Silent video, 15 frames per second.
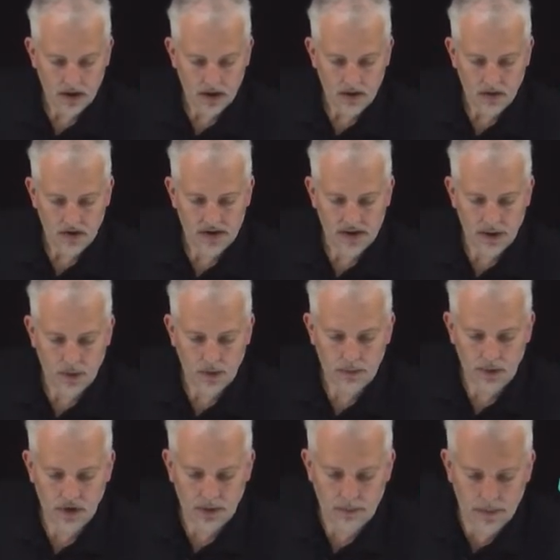let's say we
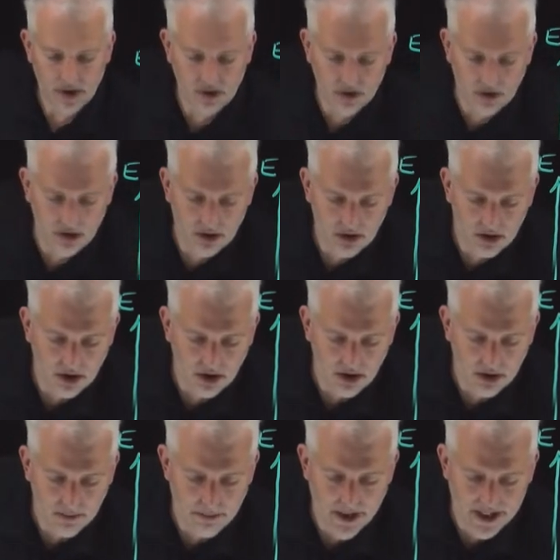put a mirror on
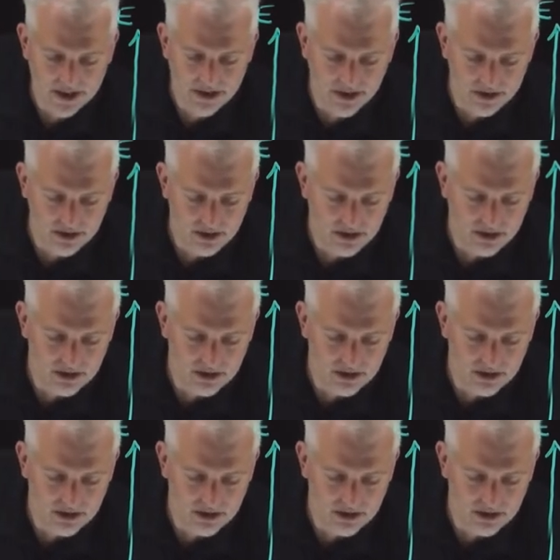the back end